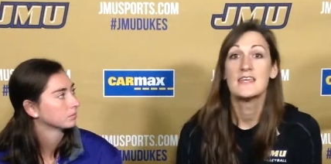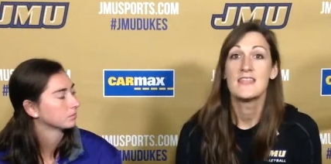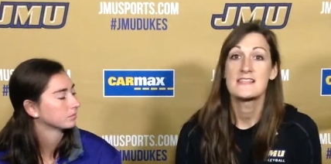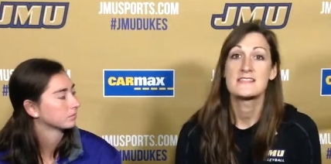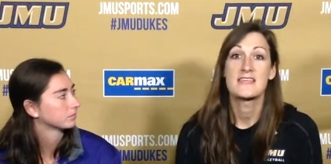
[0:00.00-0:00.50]

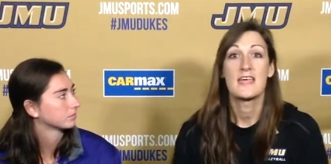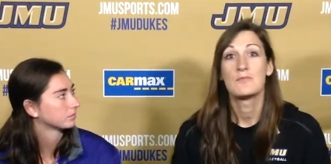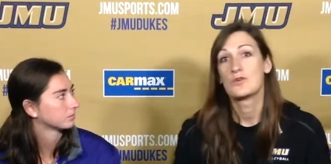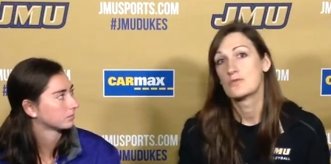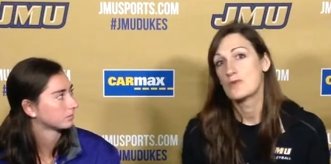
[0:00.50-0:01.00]
Speaker 1: that's the game
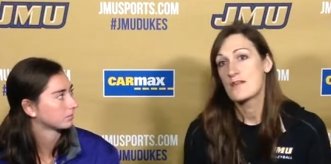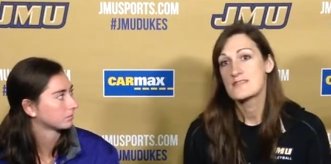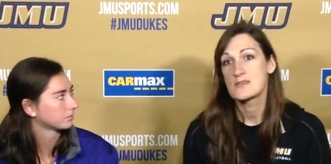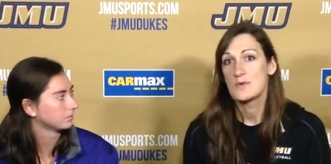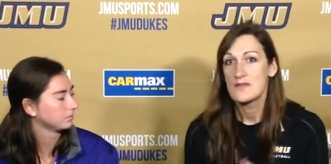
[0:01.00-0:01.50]
where
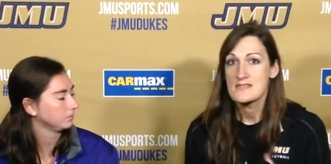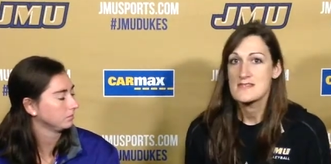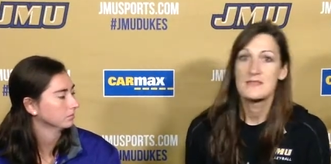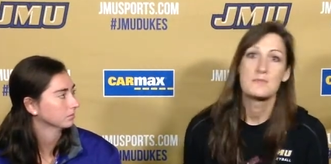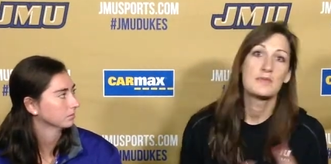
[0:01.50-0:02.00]
obviously we haven't seen
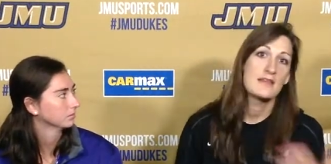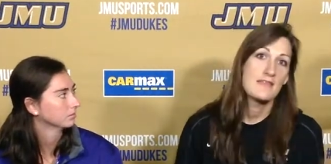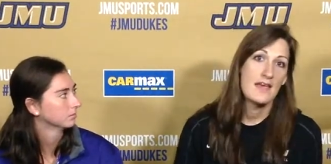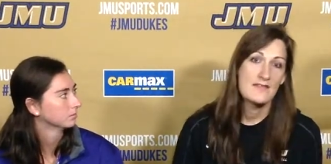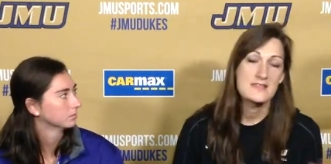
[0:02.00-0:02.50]
them play, they
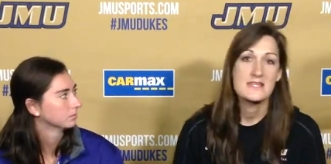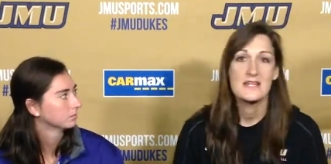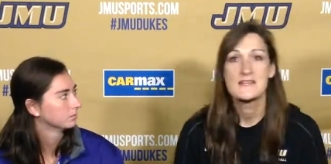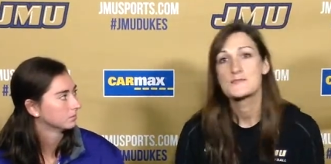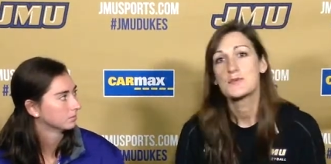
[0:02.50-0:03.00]
haven't seen
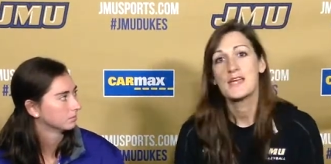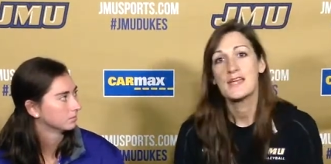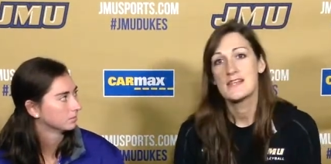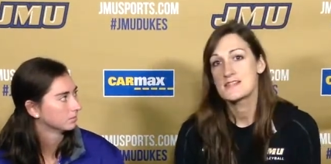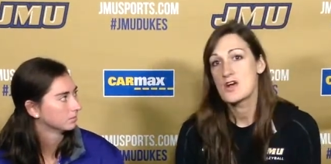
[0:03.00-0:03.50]
us play,
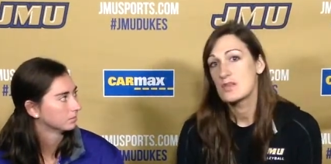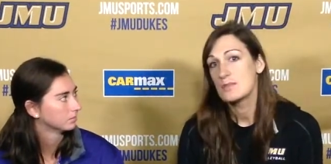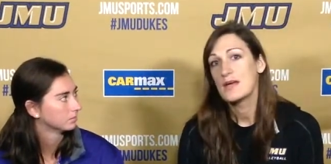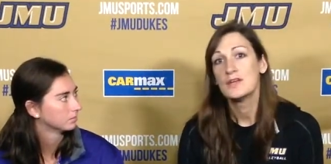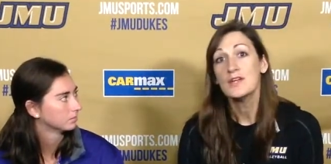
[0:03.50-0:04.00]
and it's all
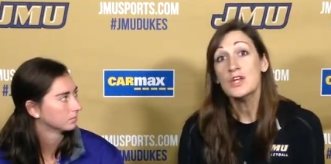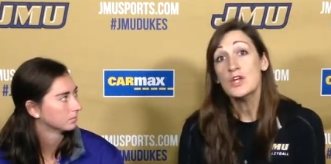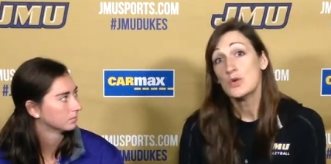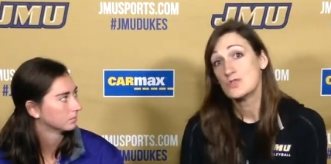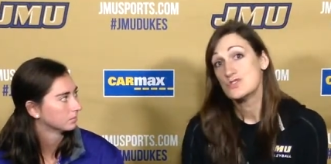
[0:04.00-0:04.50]
about
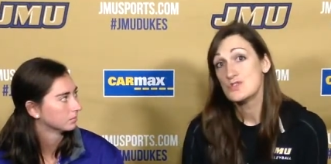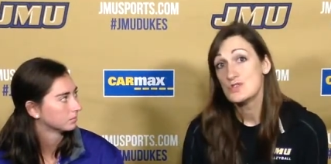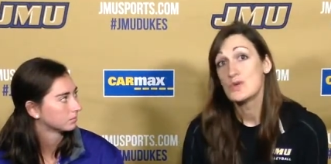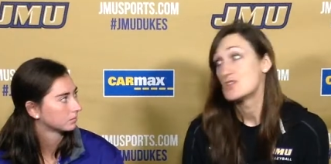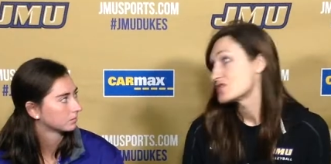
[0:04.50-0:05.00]
what you do
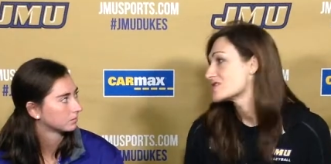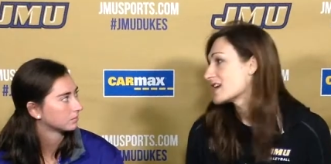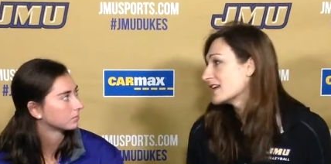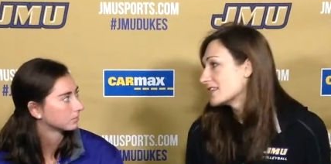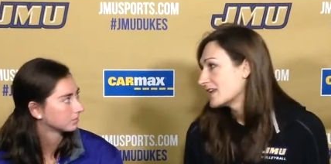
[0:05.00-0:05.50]
on your
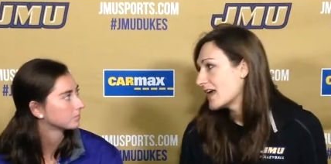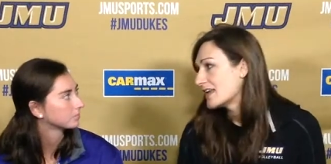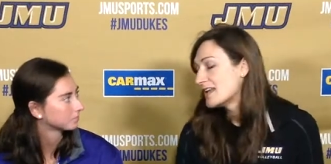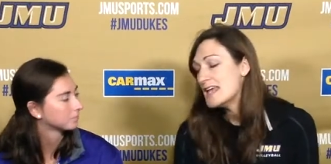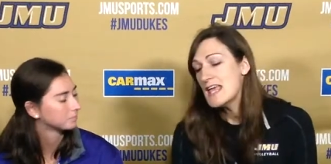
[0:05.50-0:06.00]
side of the net.
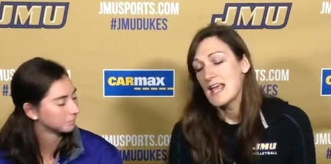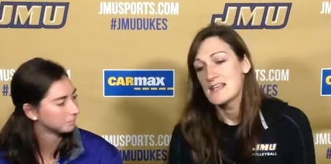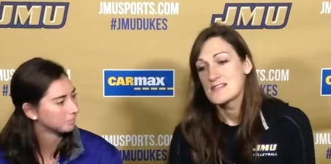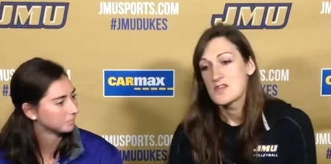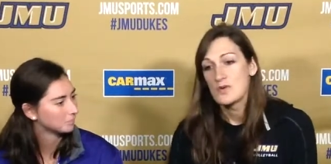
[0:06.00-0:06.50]

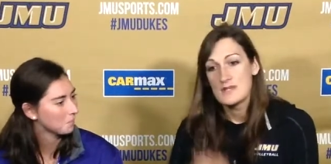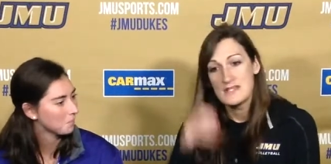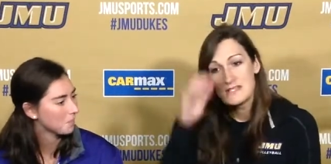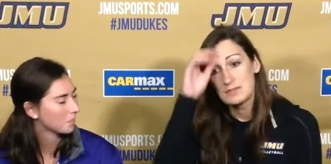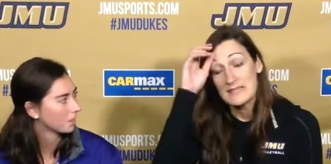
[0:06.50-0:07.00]
And so we need
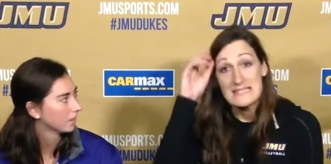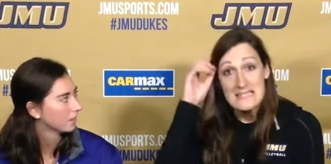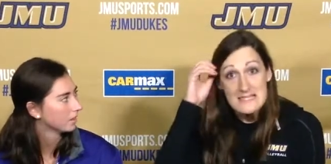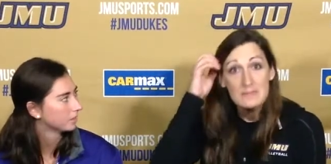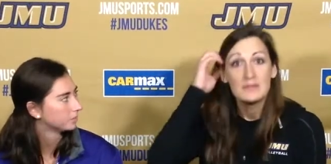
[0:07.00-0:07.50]
to play
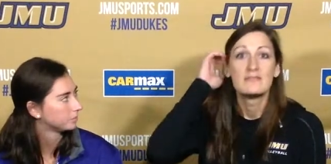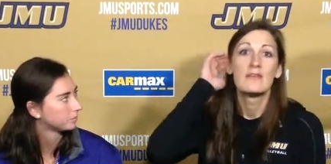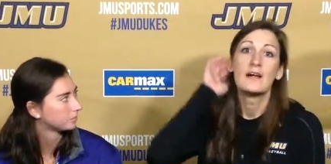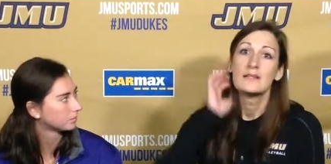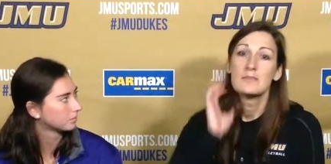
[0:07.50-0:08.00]
disciplined
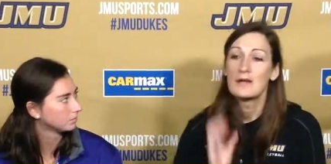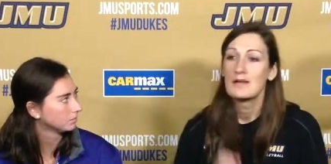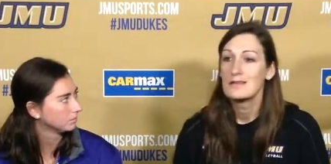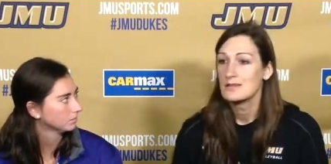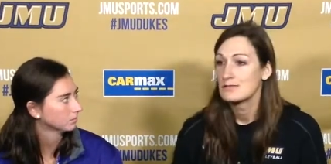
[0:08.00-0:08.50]
volleyball,
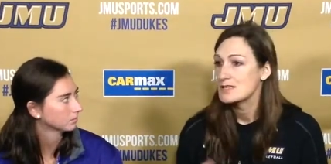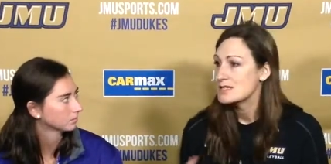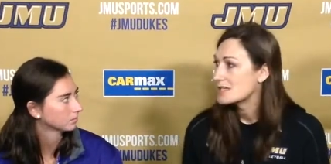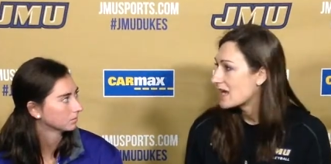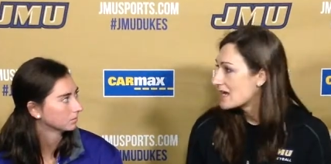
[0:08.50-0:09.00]
you know, really
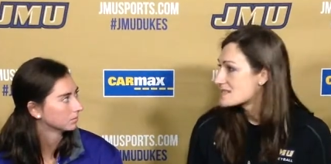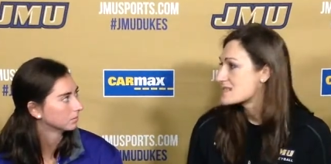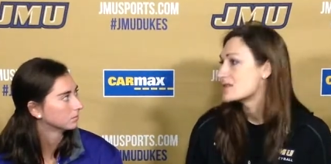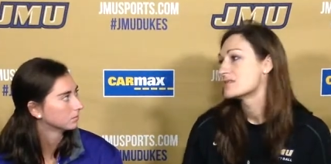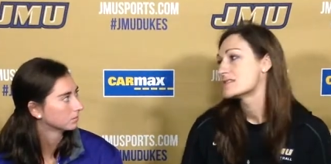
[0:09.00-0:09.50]
good eye
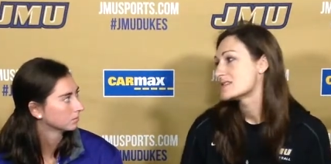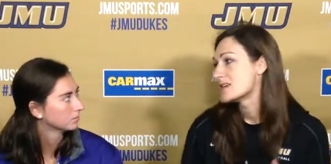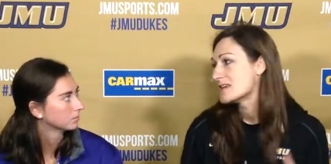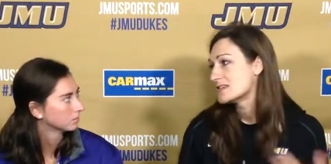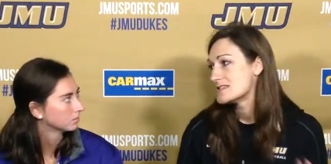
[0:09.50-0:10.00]

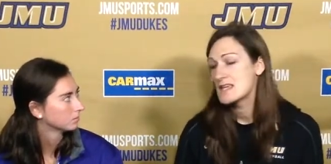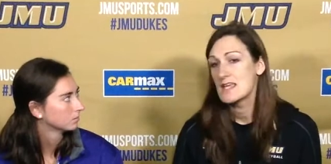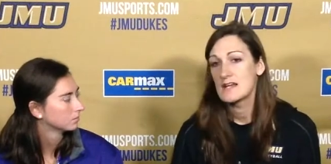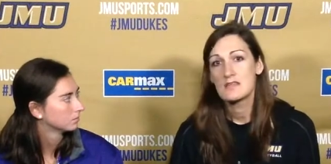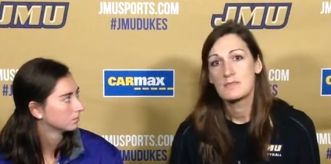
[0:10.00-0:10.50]
sequencing and take
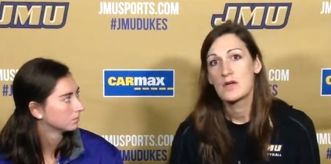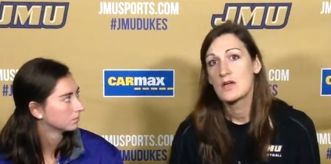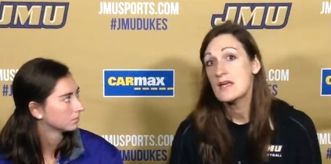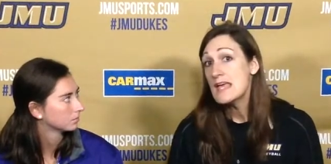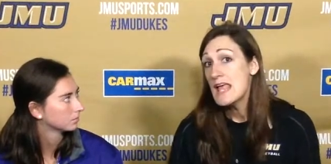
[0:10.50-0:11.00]
care of the ball,
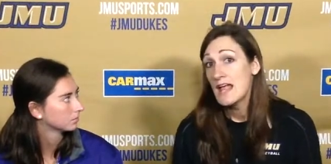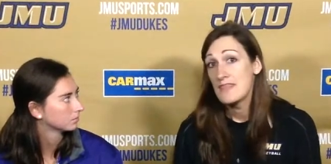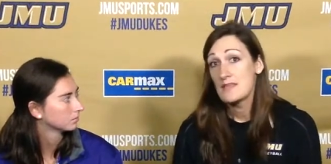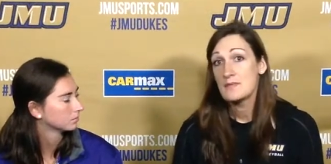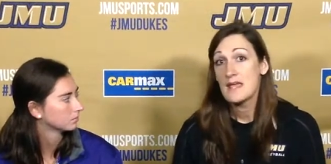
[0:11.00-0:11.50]
and
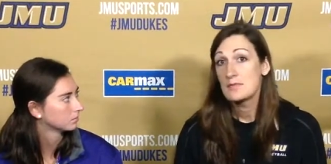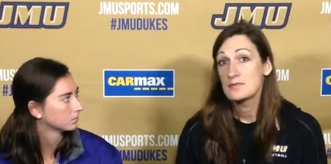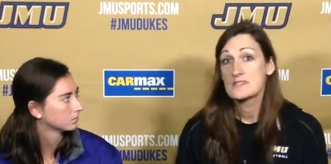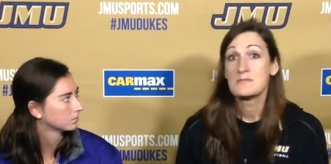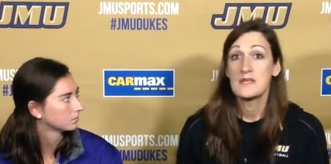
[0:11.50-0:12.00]
then be able
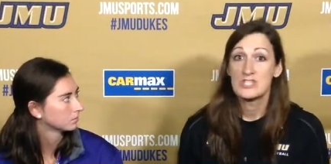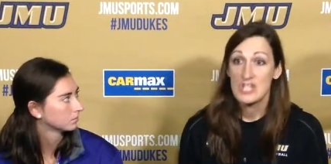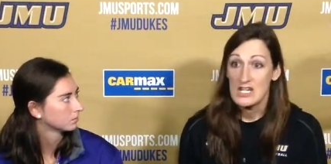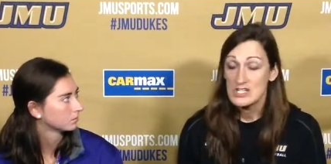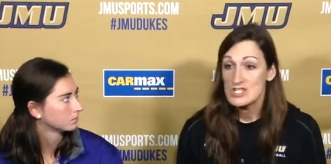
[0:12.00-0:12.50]
to make
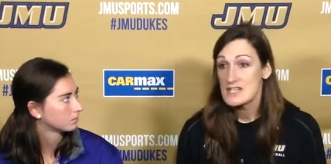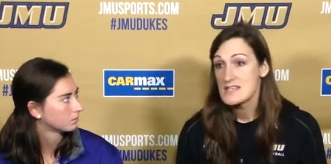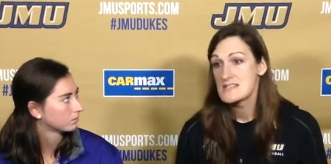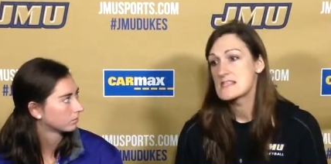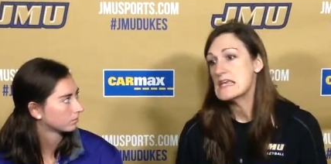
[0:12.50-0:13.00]

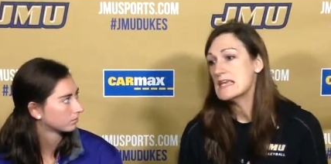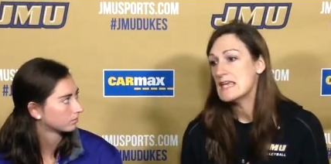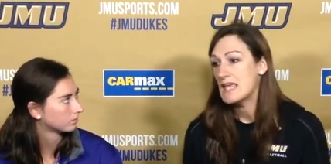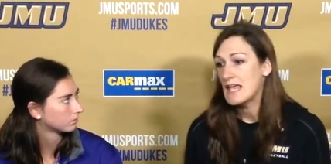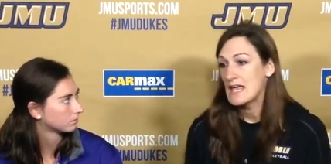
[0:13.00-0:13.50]
changes
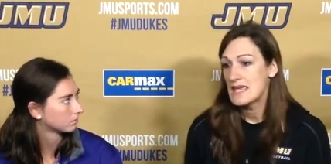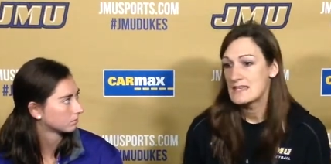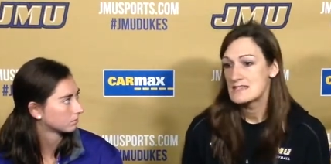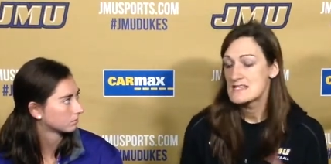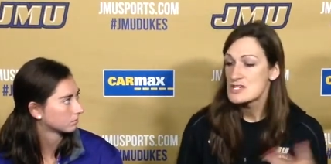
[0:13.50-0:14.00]
and
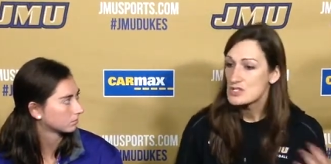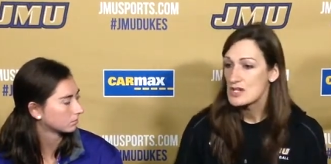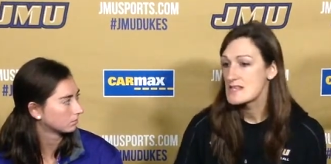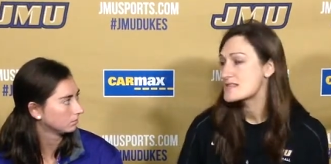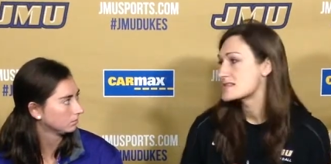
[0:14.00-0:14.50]
see
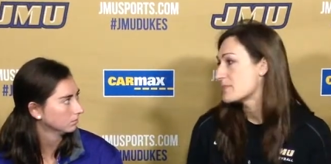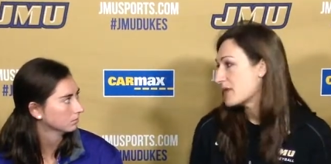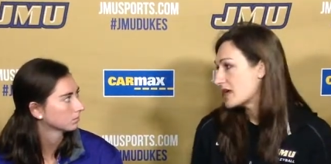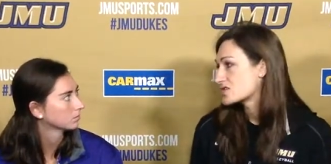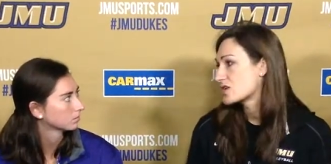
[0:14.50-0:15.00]
trends as the
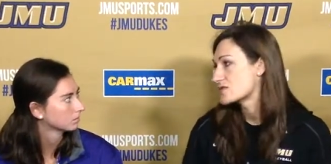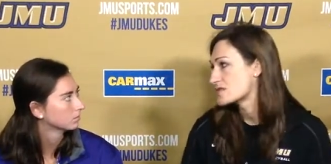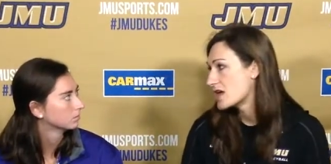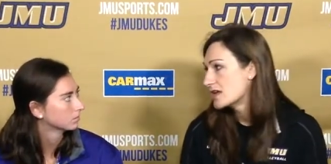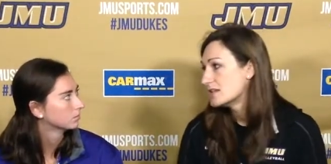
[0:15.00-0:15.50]
match goes
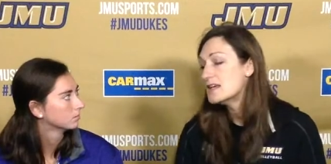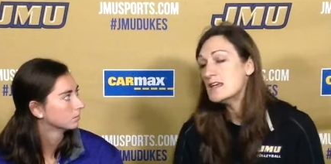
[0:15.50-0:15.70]
on